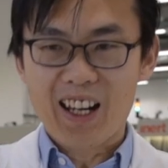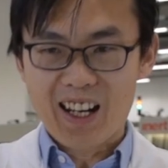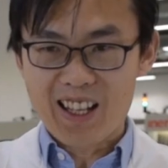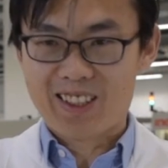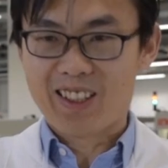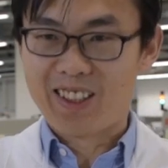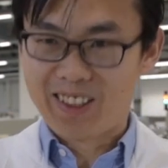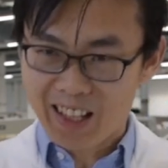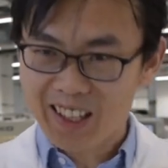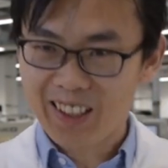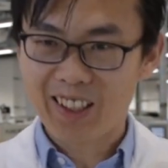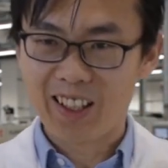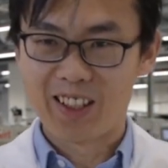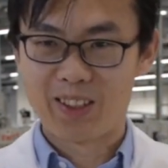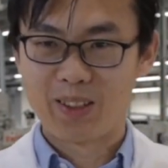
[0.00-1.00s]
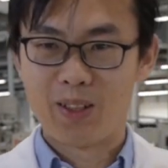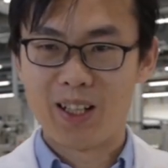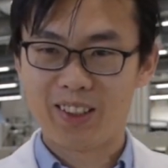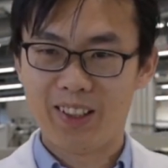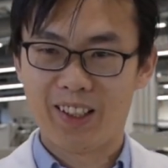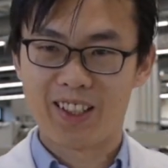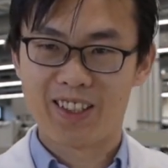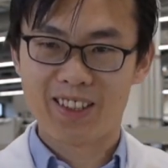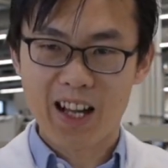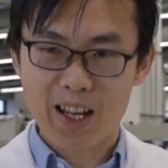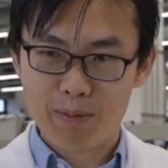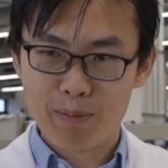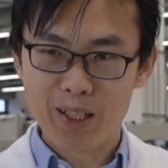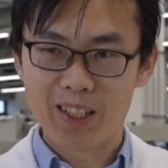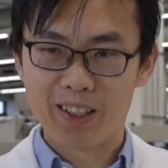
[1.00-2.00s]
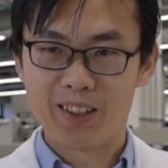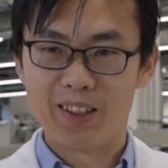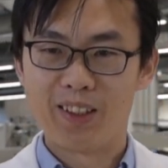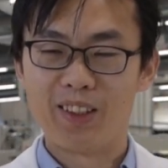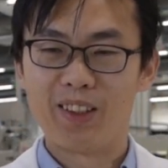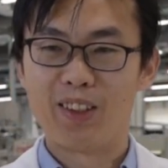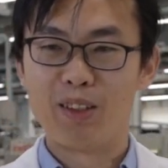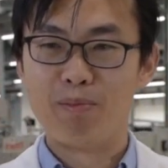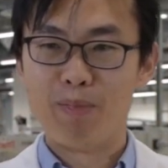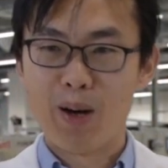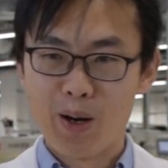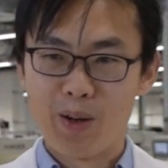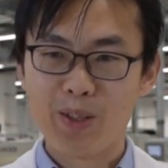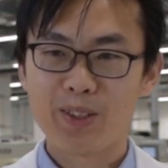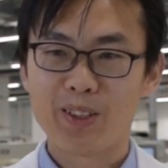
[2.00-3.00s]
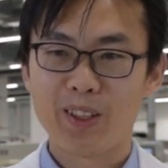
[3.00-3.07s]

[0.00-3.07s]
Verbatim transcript: As a scientist, what excites me the most